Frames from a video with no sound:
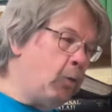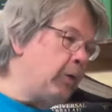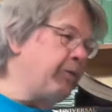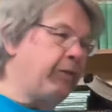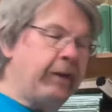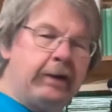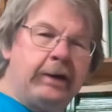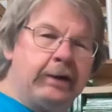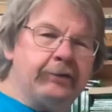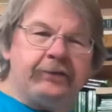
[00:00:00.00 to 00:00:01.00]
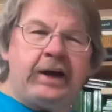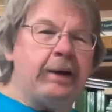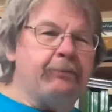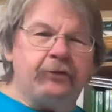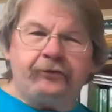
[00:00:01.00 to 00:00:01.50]
what's the uh,
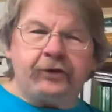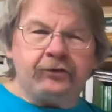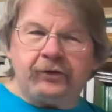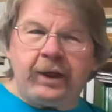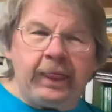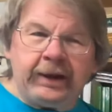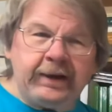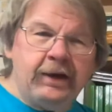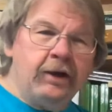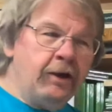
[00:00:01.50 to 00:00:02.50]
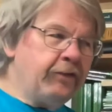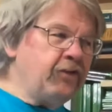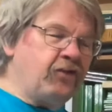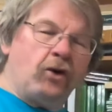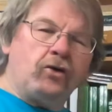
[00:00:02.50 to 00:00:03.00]
I'm so frustrated like
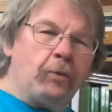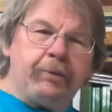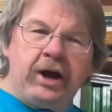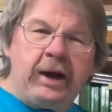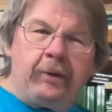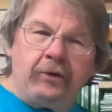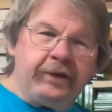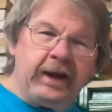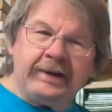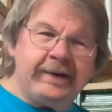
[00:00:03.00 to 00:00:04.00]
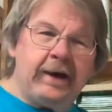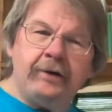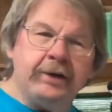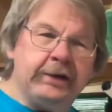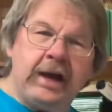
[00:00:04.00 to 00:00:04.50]
the Yoko Piano, the
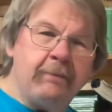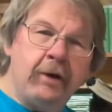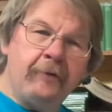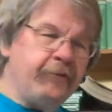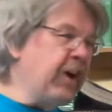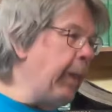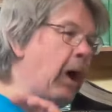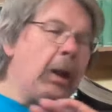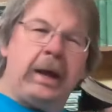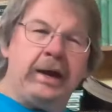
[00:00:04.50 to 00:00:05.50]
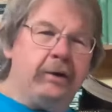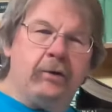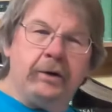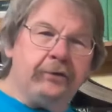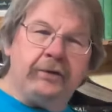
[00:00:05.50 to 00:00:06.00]
Italian game. Forget all that
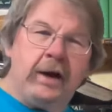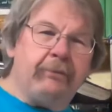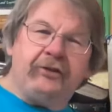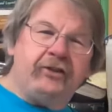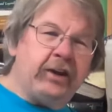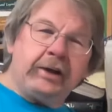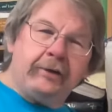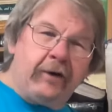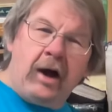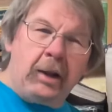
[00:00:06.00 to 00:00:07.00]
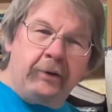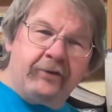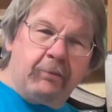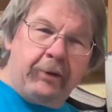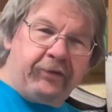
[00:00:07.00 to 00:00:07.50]
noise. I'm sick of all of
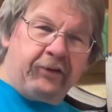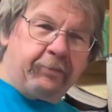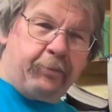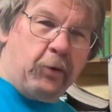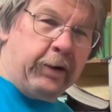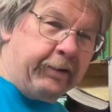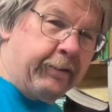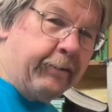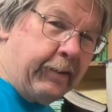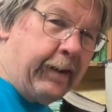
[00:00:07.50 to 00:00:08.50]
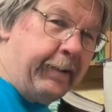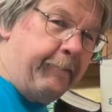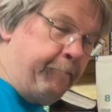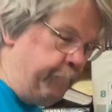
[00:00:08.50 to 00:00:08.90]
them at this point, right?